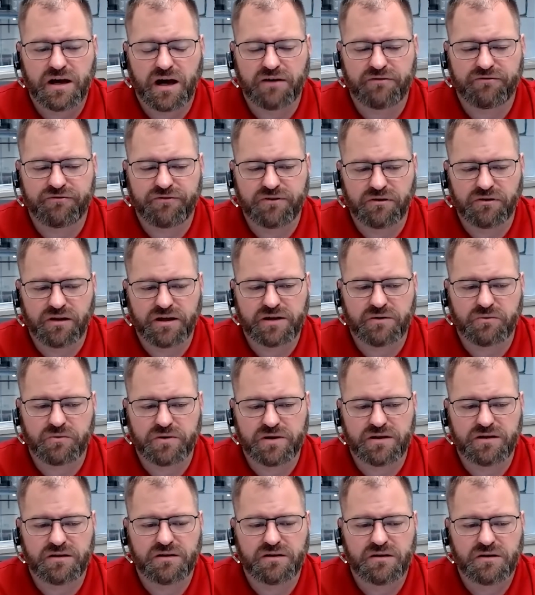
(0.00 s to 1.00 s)
I feel like
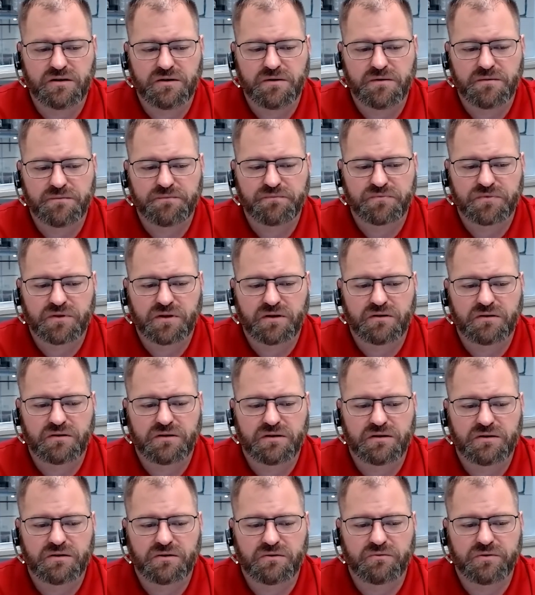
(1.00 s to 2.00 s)
we
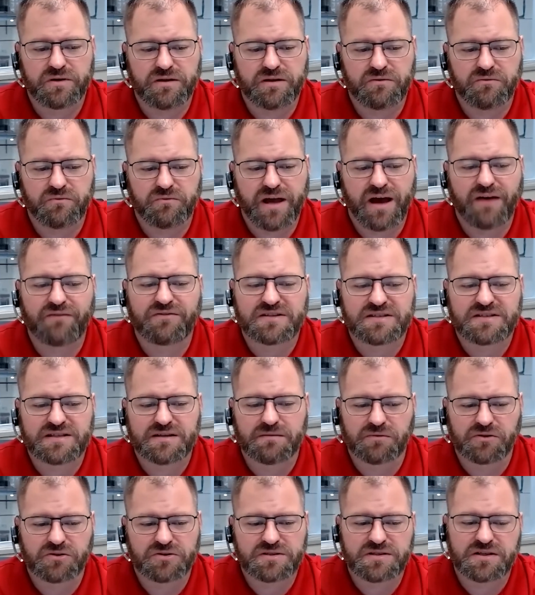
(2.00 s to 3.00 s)
have a
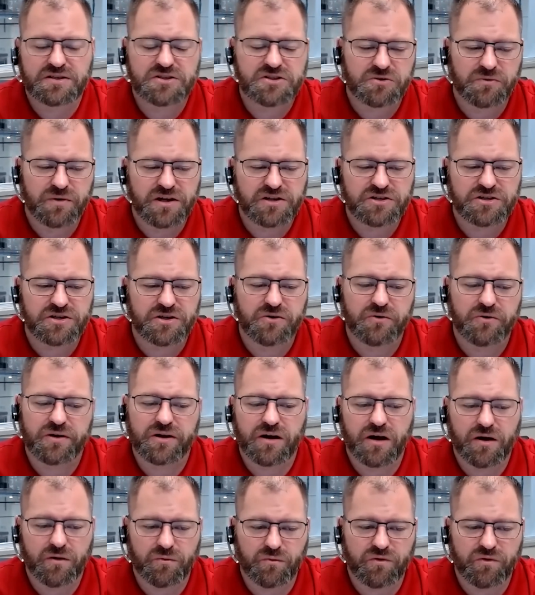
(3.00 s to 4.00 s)
similar situation
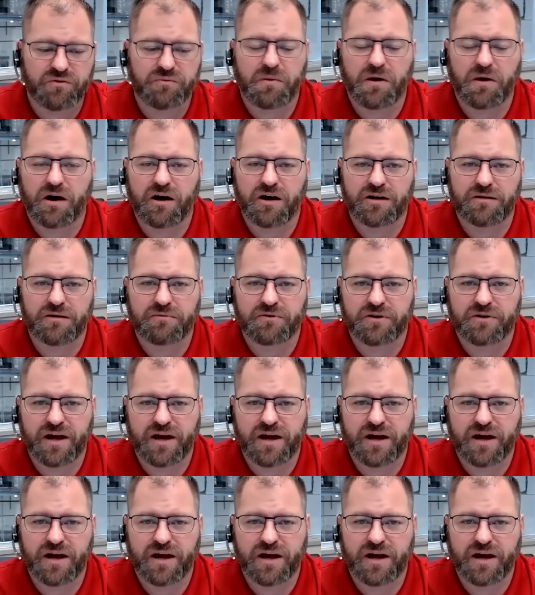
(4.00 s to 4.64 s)
going on with PON,